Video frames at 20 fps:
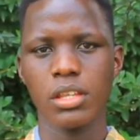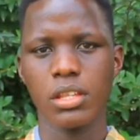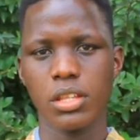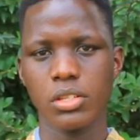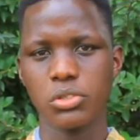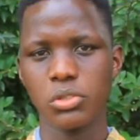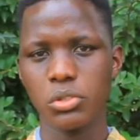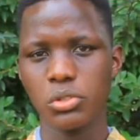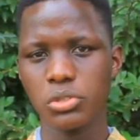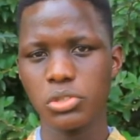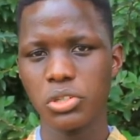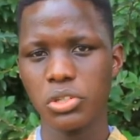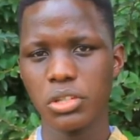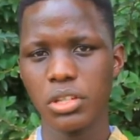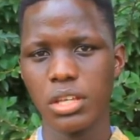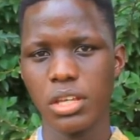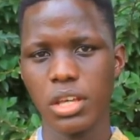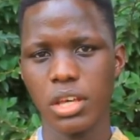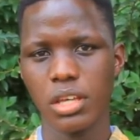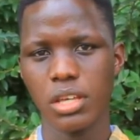The solution
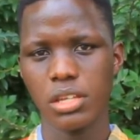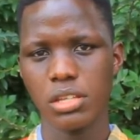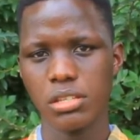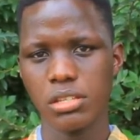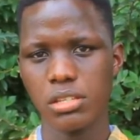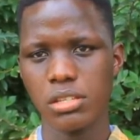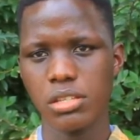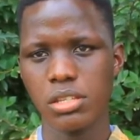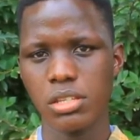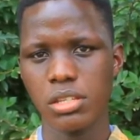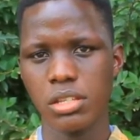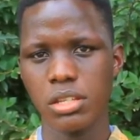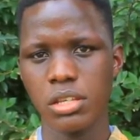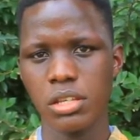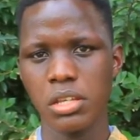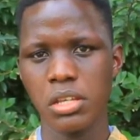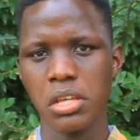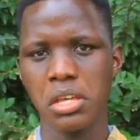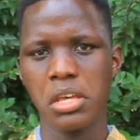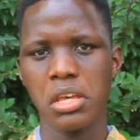here is,
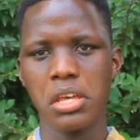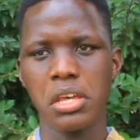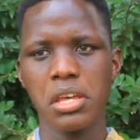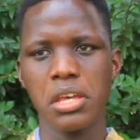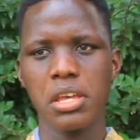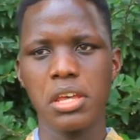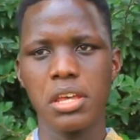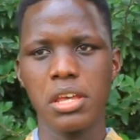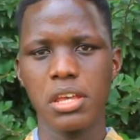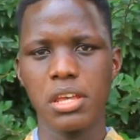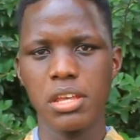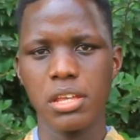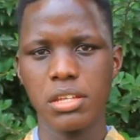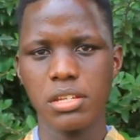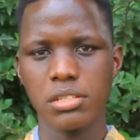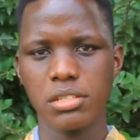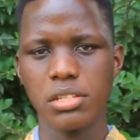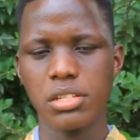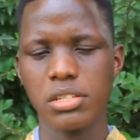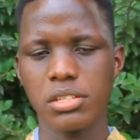
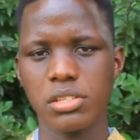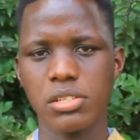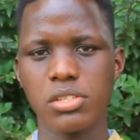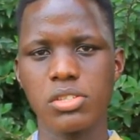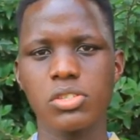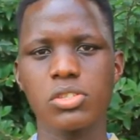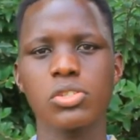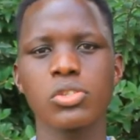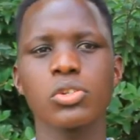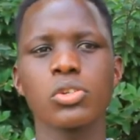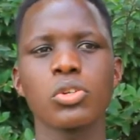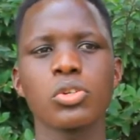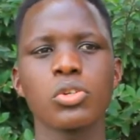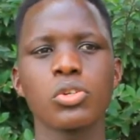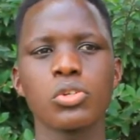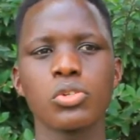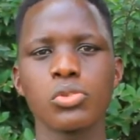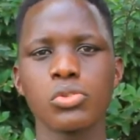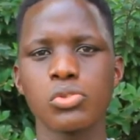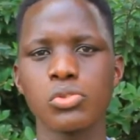it is
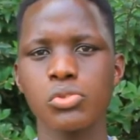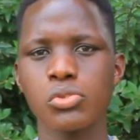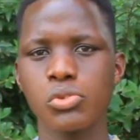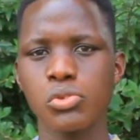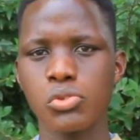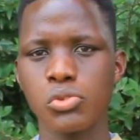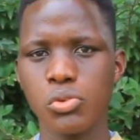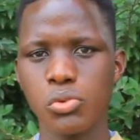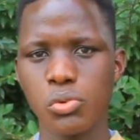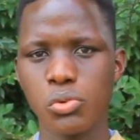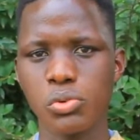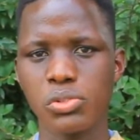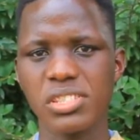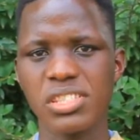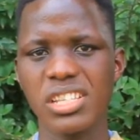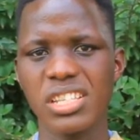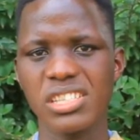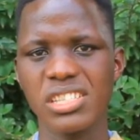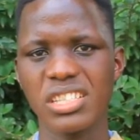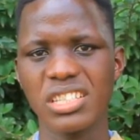to
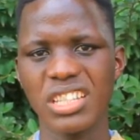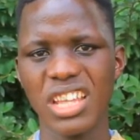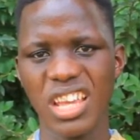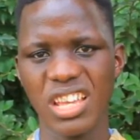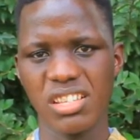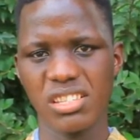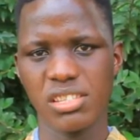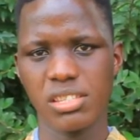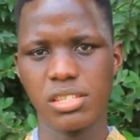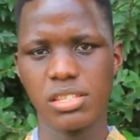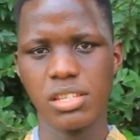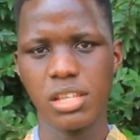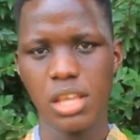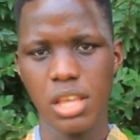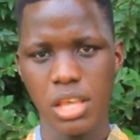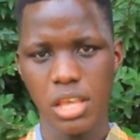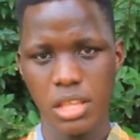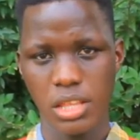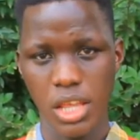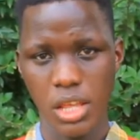sensitize
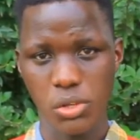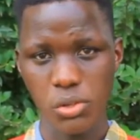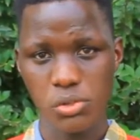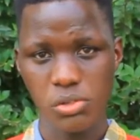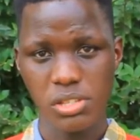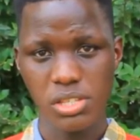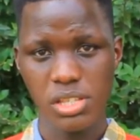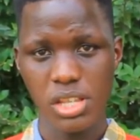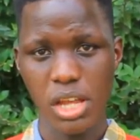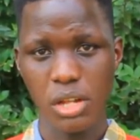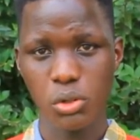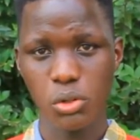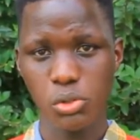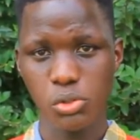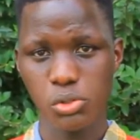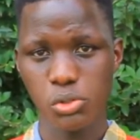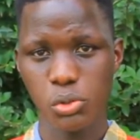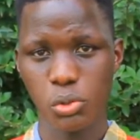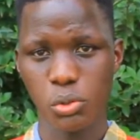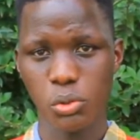the youths and
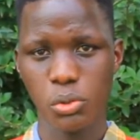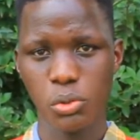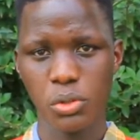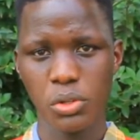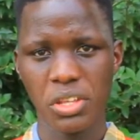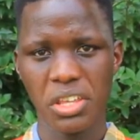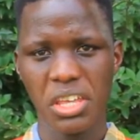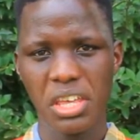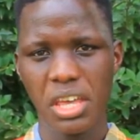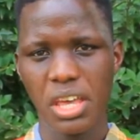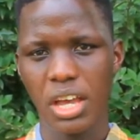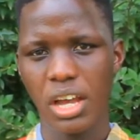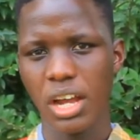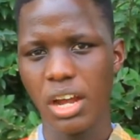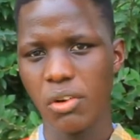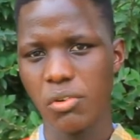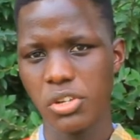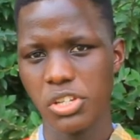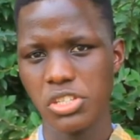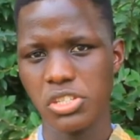also
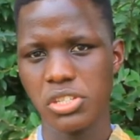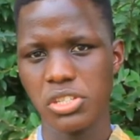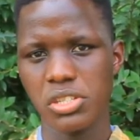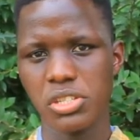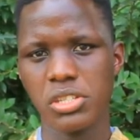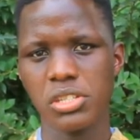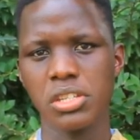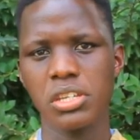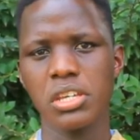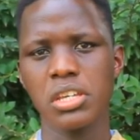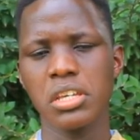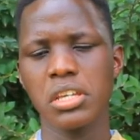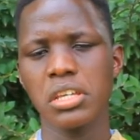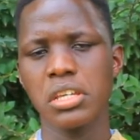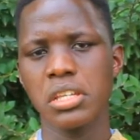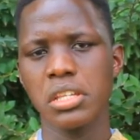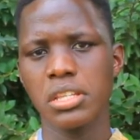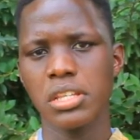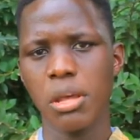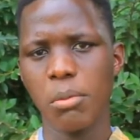encourage
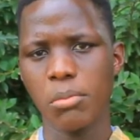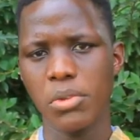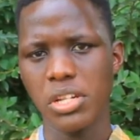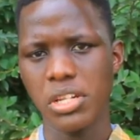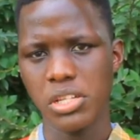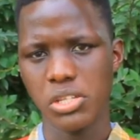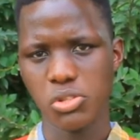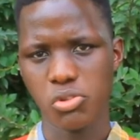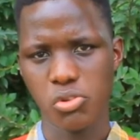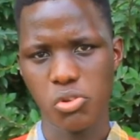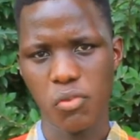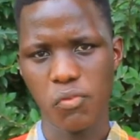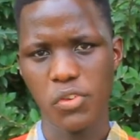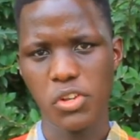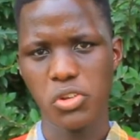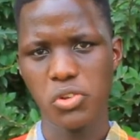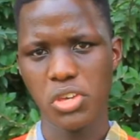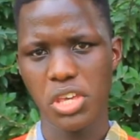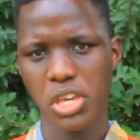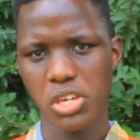the Ministry of
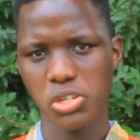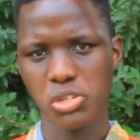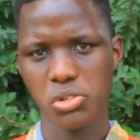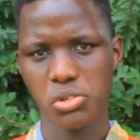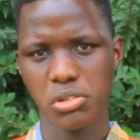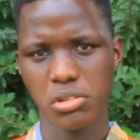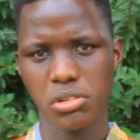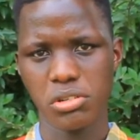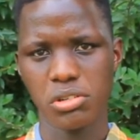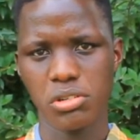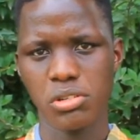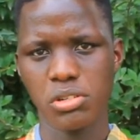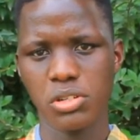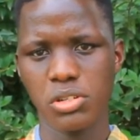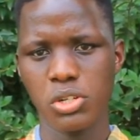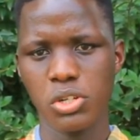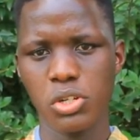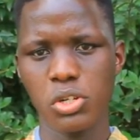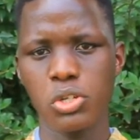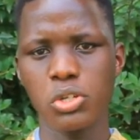Education
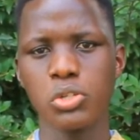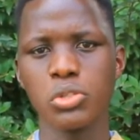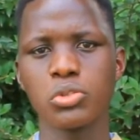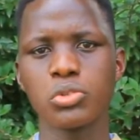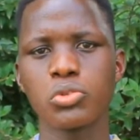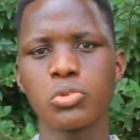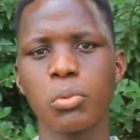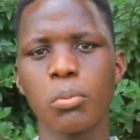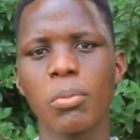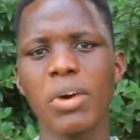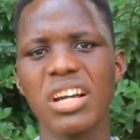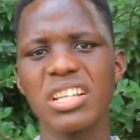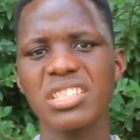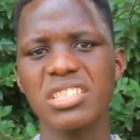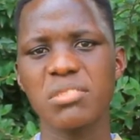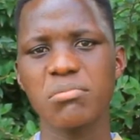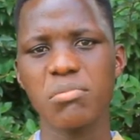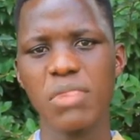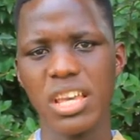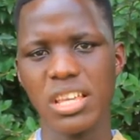to
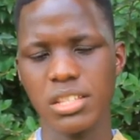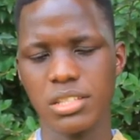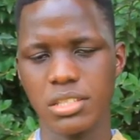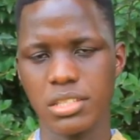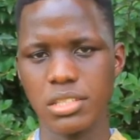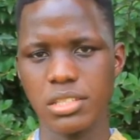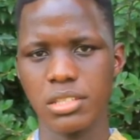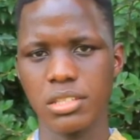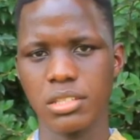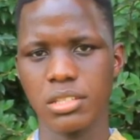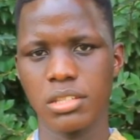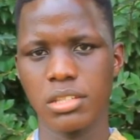maximize